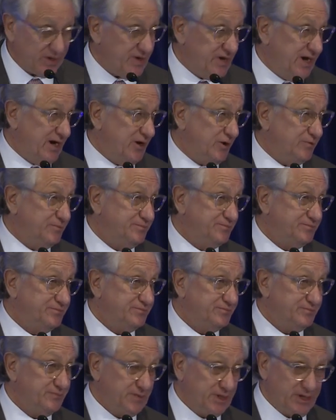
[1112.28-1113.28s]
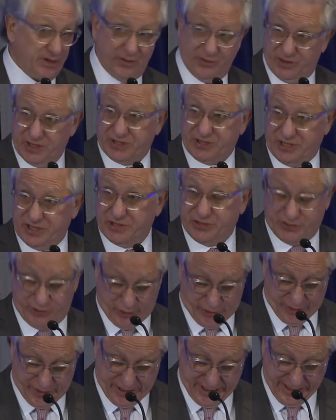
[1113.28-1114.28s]
Now, this is
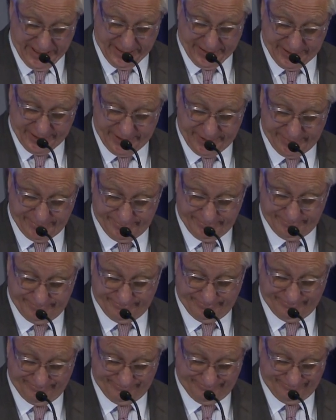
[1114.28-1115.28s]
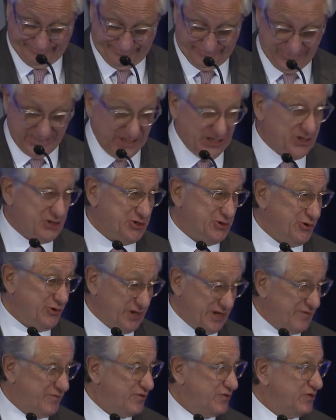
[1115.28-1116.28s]
not the end. It's not
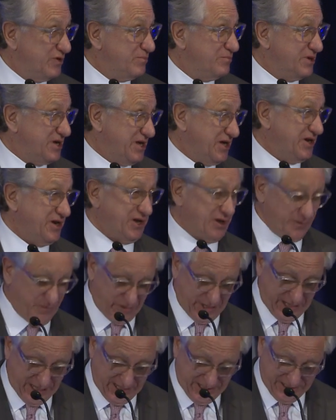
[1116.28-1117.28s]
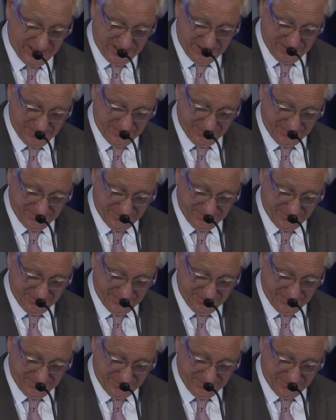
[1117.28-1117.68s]
even the beginning of the end.